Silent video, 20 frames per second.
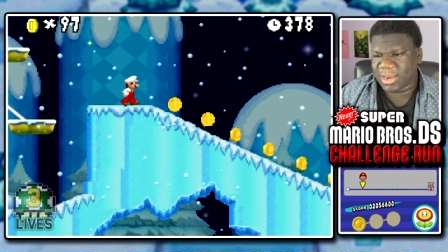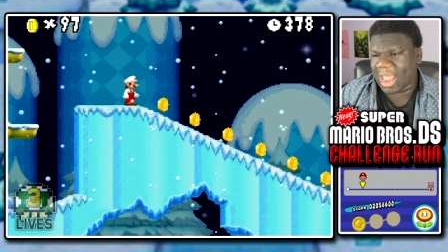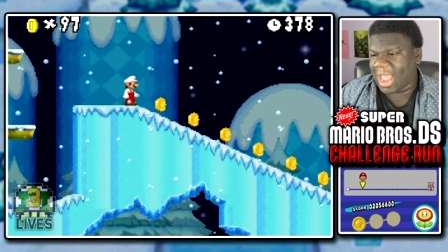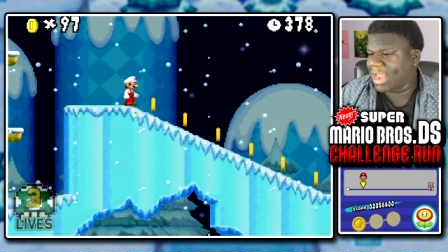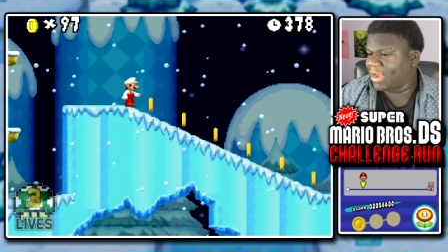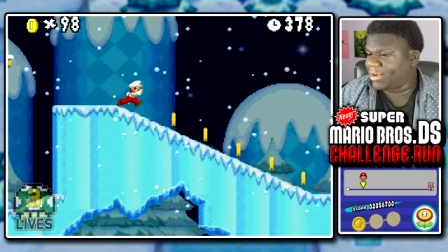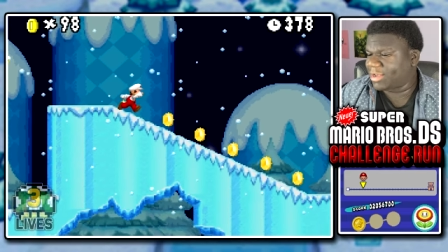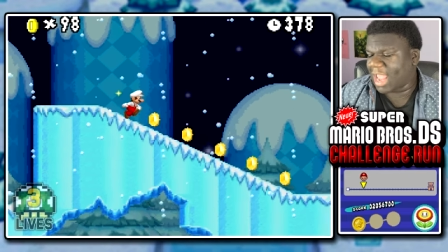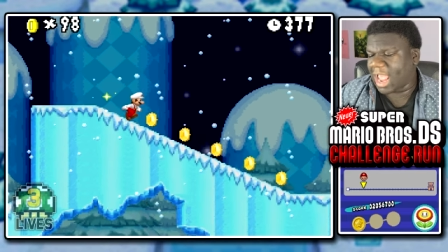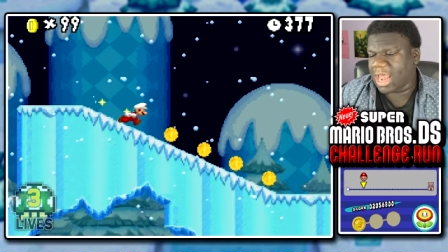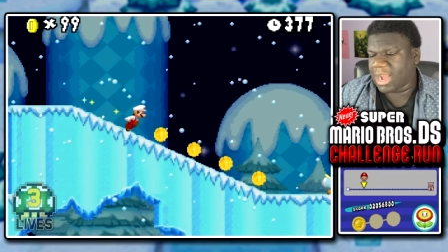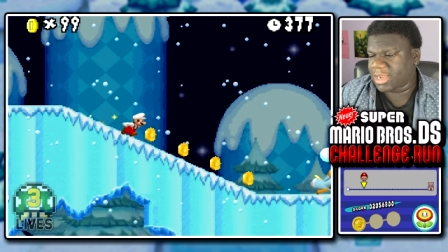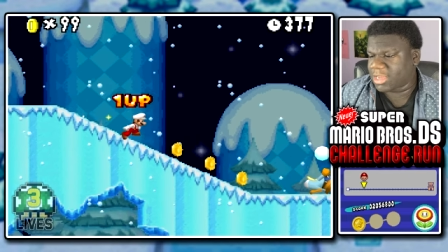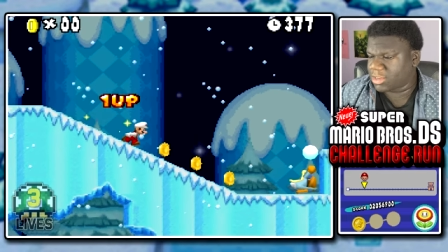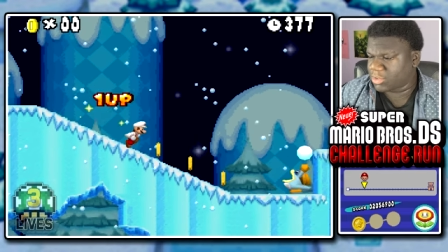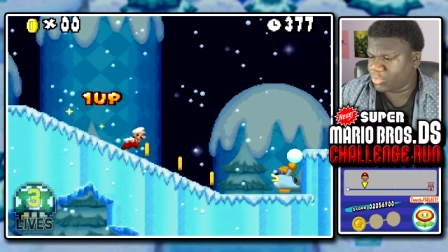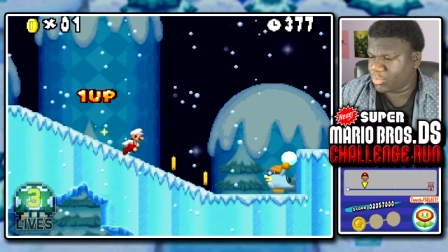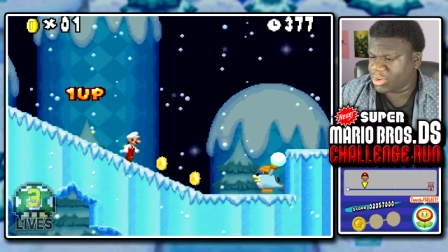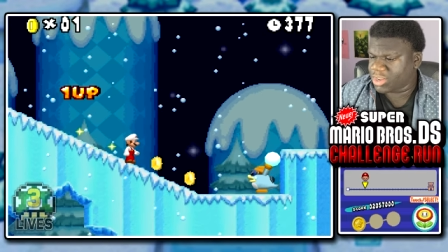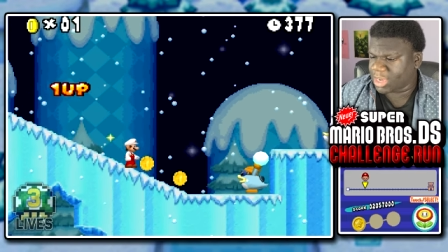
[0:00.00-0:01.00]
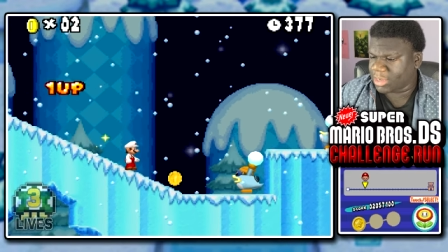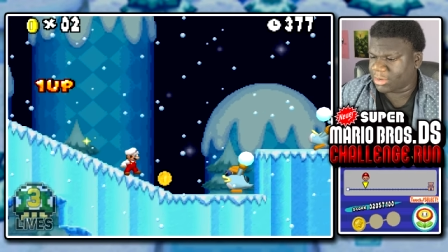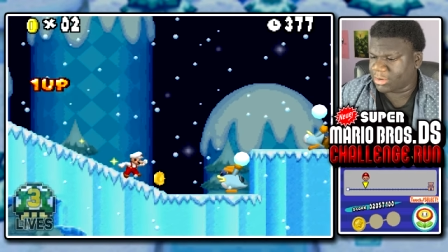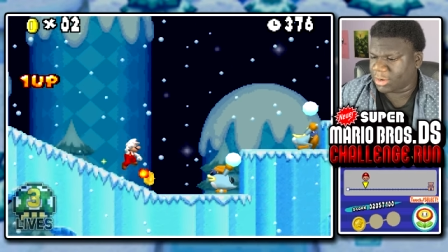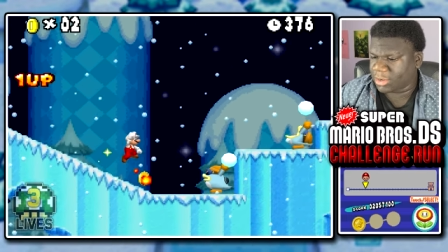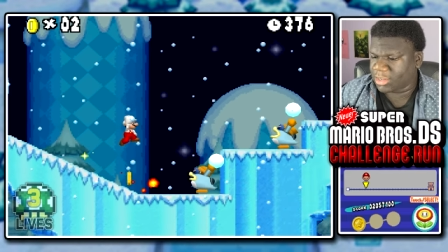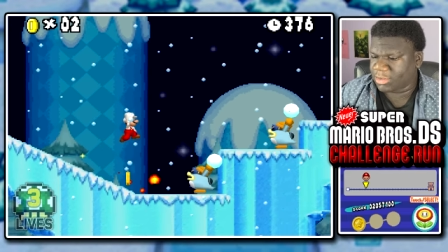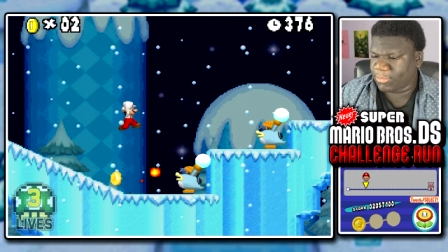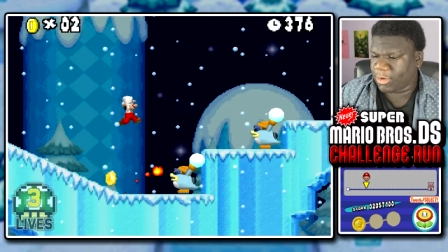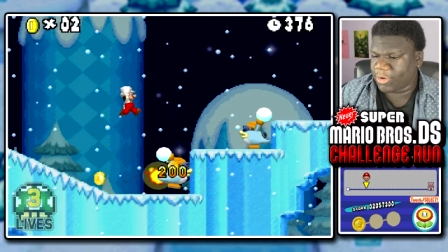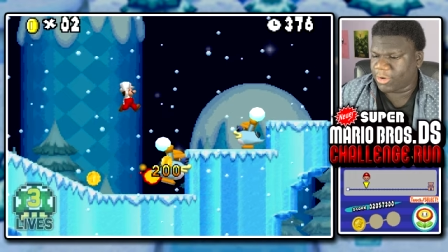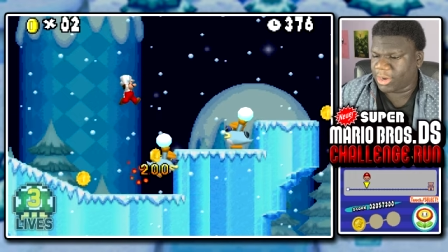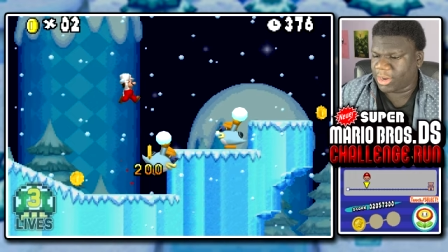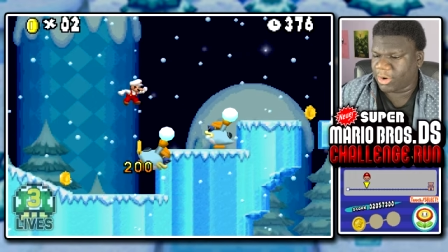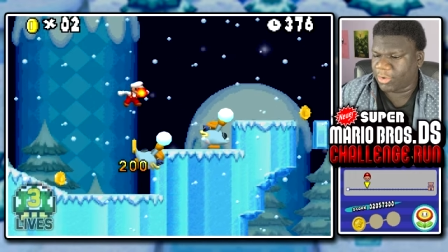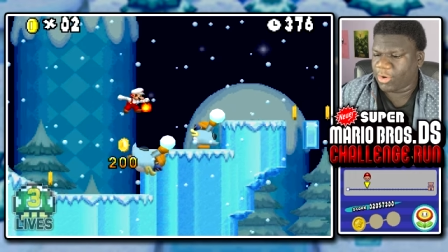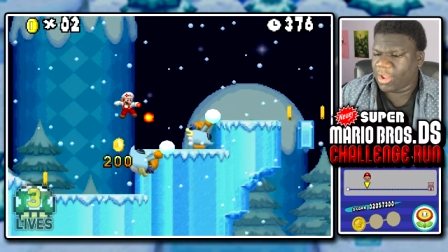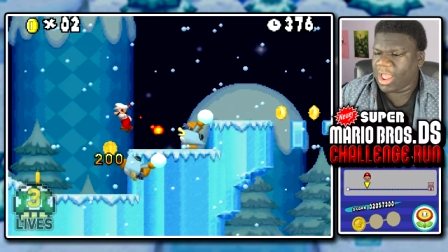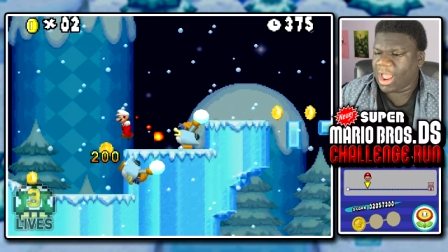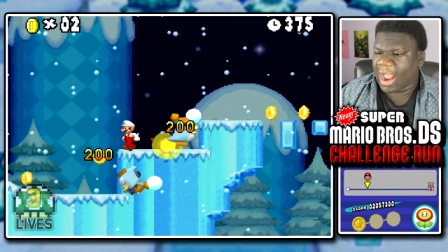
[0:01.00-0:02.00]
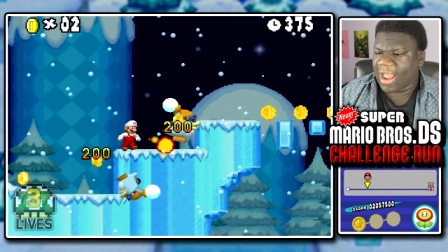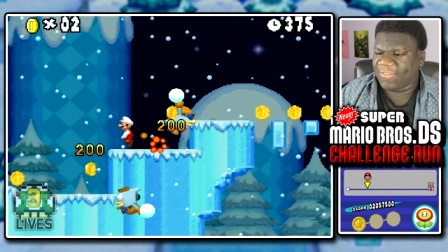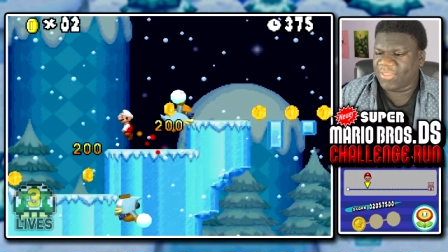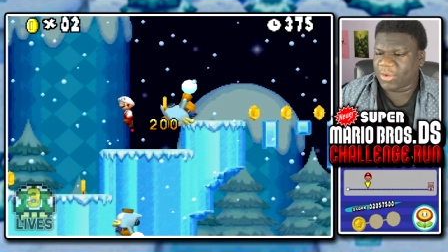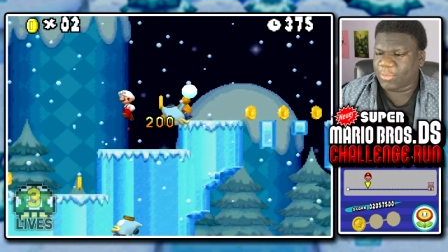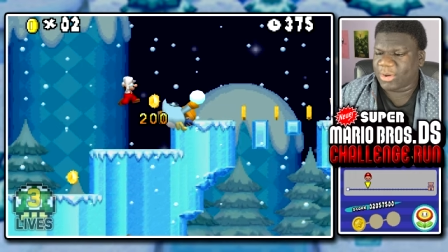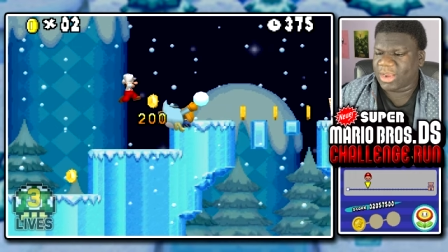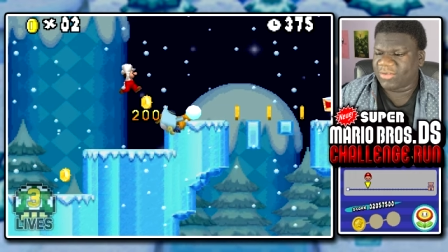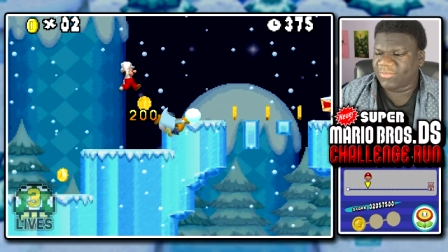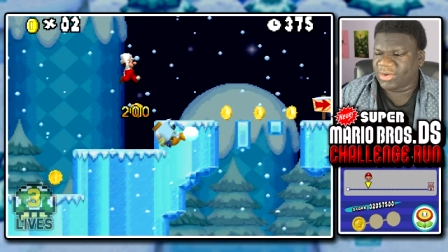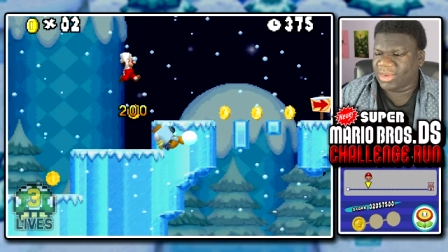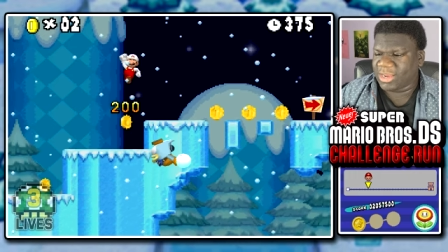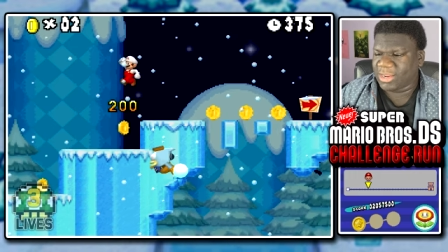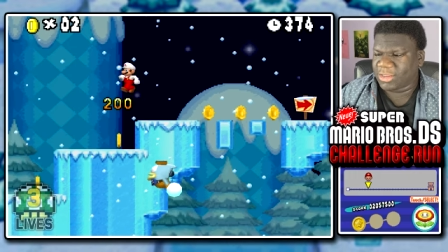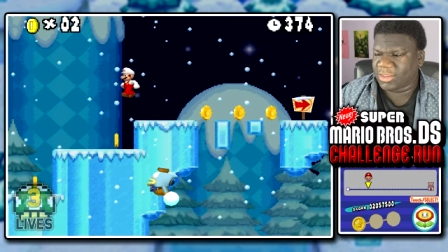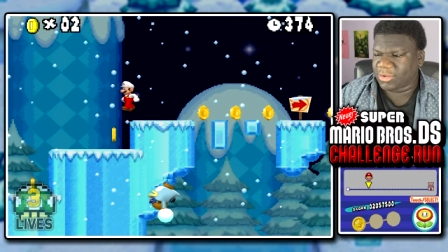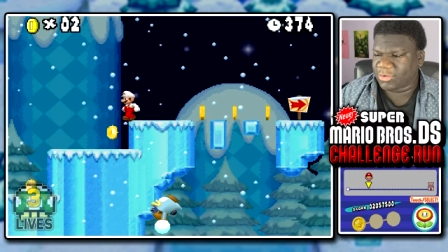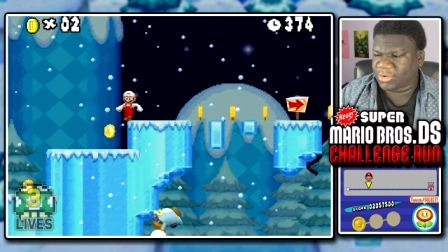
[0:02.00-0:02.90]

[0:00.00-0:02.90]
I kinda just wish I'd stuck as Mario. I think we'd have an easier